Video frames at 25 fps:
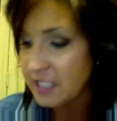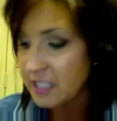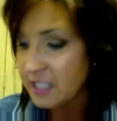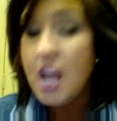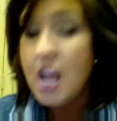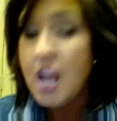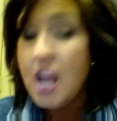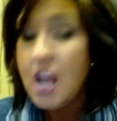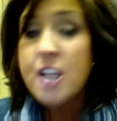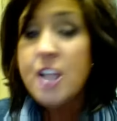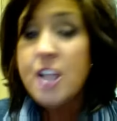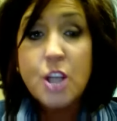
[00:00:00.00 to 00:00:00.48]

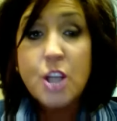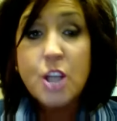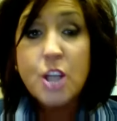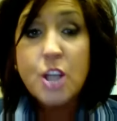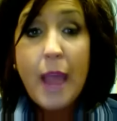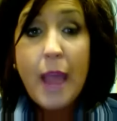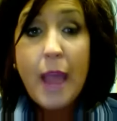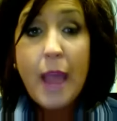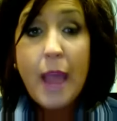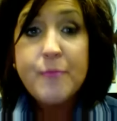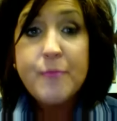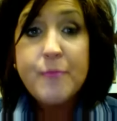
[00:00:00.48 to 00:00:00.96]
So go
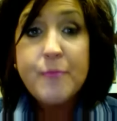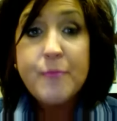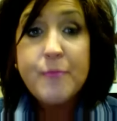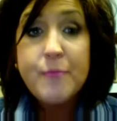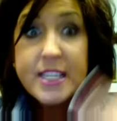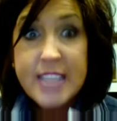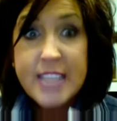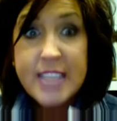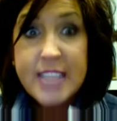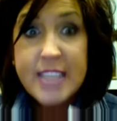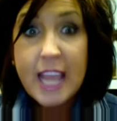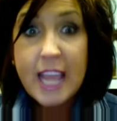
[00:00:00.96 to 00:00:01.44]
ahead,
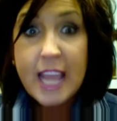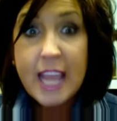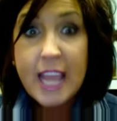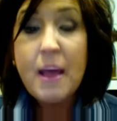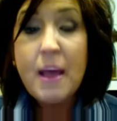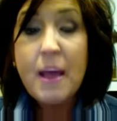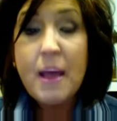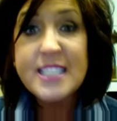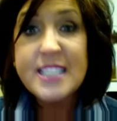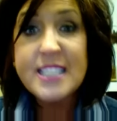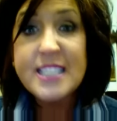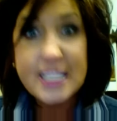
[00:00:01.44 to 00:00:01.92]
take about
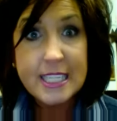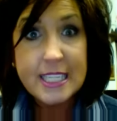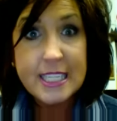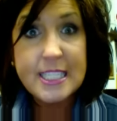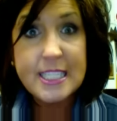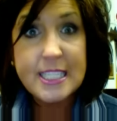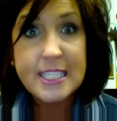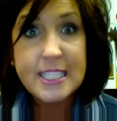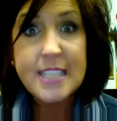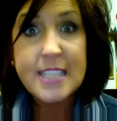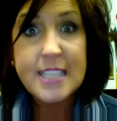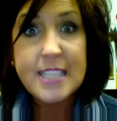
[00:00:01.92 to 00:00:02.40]
60
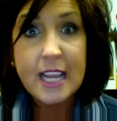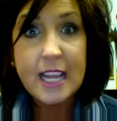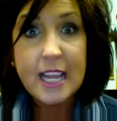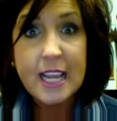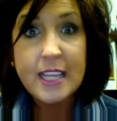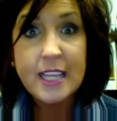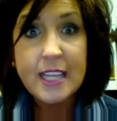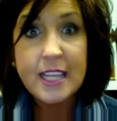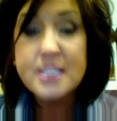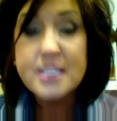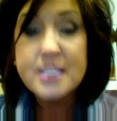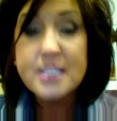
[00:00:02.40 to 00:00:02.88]
seconds,